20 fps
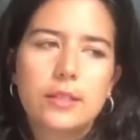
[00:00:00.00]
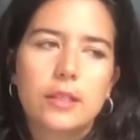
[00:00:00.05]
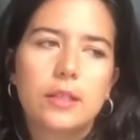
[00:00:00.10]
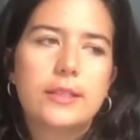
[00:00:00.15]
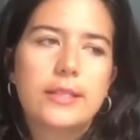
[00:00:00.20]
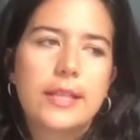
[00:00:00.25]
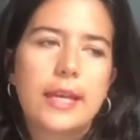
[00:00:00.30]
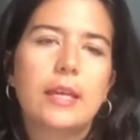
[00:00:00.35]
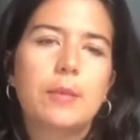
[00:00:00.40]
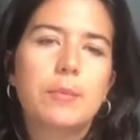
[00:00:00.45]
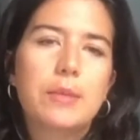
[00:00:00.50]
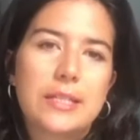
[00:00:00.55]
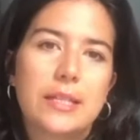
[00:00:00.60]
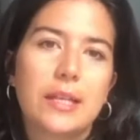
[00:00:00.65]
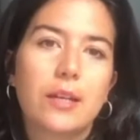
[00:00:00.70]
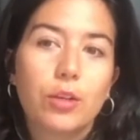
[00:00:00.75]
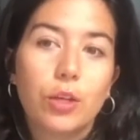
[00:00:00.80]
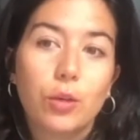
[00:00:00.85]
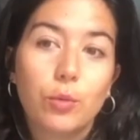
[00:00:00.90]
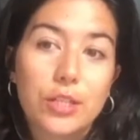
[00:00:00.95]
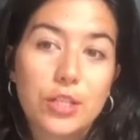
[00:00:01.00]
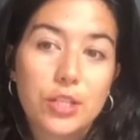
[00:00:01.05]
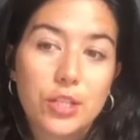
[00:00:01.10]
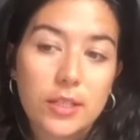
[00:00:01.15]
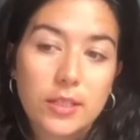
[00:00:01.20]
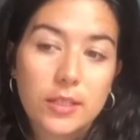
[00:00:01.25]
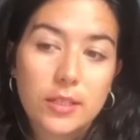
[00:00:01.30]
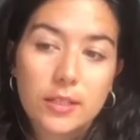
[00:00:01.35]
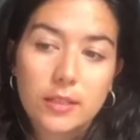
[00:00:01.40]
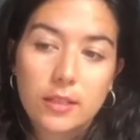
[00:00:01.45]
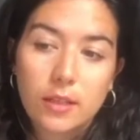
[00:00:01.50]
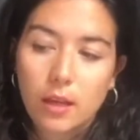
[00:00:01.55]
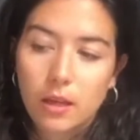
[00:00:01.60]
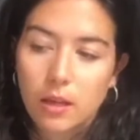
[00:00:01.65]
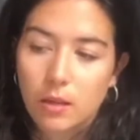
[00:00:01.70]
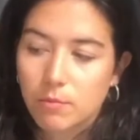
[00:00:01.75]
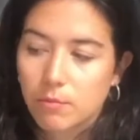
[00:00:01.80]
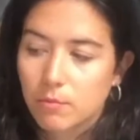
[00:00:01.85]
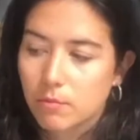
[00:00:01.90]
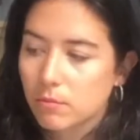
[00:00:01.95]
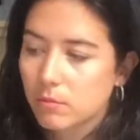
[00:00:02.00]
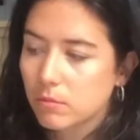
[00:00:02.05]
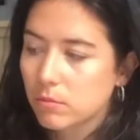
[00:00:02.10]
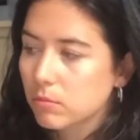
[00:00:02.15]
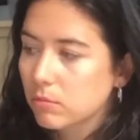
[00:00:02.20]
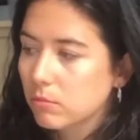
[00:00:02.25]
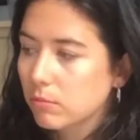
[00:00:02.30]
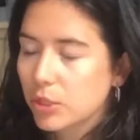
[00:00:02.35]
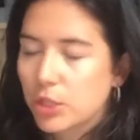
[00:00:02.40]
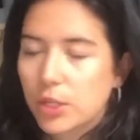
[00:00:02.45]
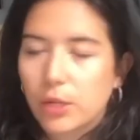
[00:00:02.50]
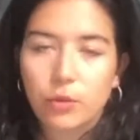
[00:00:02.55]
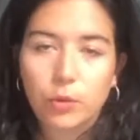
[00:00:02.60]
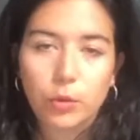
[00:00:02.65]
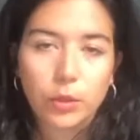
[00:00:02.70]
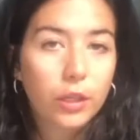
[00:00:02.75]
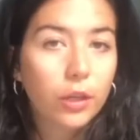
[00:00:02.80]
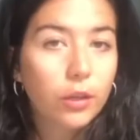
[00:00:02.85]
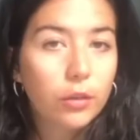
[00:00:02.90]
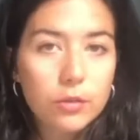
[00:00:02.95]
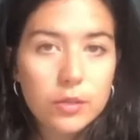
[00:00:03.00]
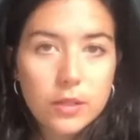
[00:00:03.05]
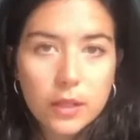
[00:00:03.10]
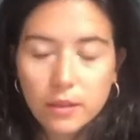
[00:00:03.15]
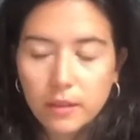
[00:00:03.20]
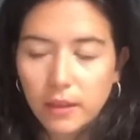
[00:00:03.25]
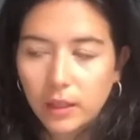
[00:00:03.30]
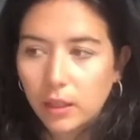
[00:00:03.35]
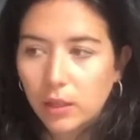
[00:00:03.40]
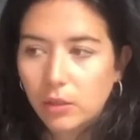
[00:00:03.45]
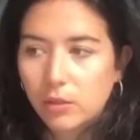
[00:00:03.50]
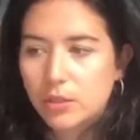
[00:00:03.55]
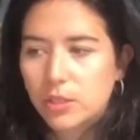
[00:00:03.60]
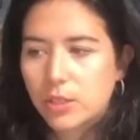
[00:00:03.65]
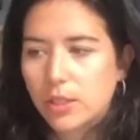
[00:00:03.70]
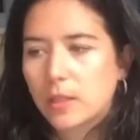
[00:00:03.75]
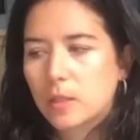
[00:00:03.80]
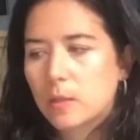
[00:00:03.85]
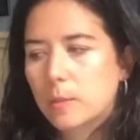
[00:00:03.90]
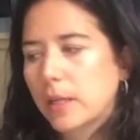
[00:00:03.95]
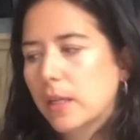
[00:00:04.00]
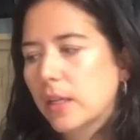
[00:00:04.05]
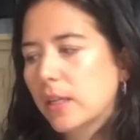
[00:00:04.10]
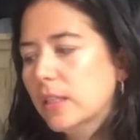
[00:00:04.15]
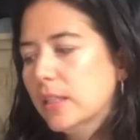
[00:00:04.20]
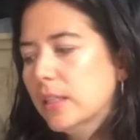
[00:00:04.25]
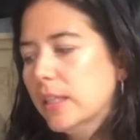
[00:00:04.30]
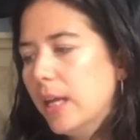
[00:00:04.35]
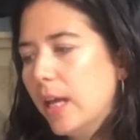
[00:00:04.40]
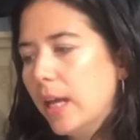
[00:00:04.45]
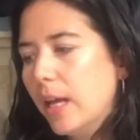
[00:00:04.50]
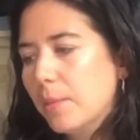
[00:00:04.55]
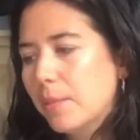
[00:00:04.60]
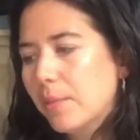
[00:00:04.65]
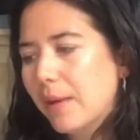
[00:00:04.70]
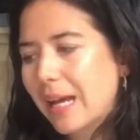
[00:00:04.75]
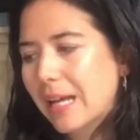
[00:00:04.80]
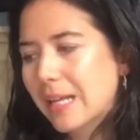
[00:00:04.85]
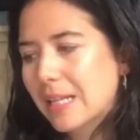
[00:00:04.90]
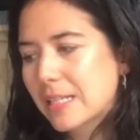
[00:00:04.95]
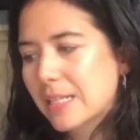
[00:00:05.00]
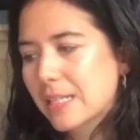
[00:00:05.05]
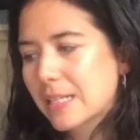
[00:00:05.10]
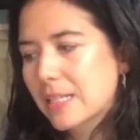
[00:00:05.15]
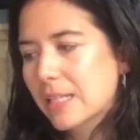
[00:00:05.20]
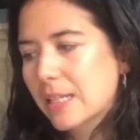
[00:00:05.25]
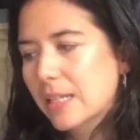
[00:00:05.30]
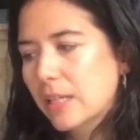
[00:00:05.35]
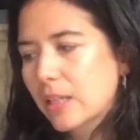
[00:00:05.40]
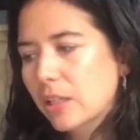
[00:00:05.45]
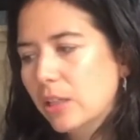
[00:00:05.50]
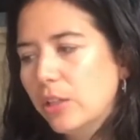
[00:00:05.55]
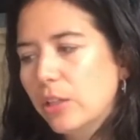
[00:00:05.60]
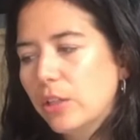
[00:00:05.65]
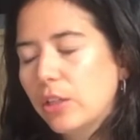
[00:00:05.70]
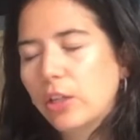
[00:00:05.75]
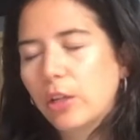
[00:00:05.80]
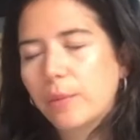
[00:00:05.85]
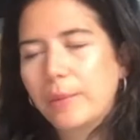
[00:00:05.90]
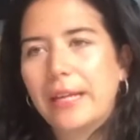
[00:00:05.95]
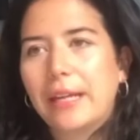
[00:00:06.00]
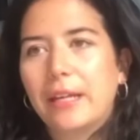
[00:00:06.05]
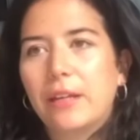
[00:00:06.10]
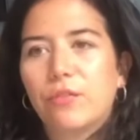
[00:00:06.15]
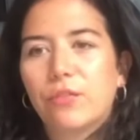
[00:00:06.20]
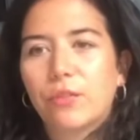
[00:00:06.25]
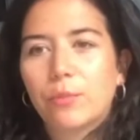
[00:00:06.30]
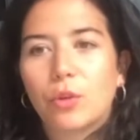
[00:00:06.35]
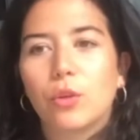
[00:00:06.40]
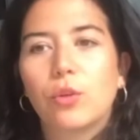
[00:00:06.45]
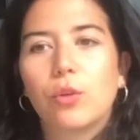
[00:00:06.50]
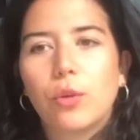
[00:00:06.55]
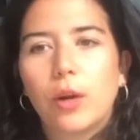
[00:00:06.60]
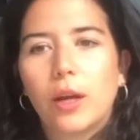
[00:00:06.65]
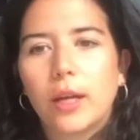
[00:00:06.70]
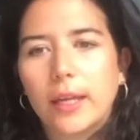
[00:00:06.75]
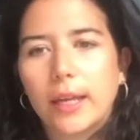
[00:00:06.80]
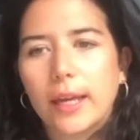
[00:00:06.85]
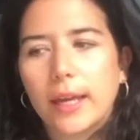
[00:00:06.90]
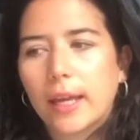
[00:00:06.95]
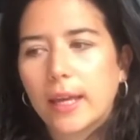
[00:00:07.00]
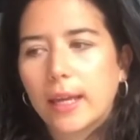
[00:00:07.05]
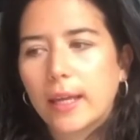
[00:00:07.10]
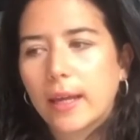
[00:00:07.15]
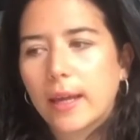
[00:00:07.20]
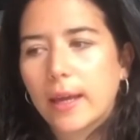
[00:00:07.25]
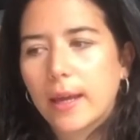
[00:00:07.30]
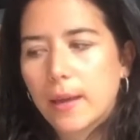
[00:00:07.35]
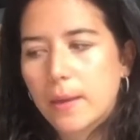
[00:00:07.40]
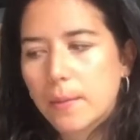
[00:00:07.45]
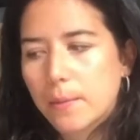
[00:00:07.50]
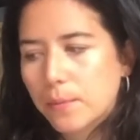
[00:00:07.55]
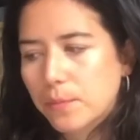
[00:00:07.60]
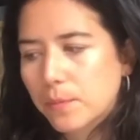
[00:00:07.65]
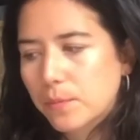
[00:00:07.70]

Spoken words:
taking material which everyone knows, Othello, Shakespeare, and coming at it from quite a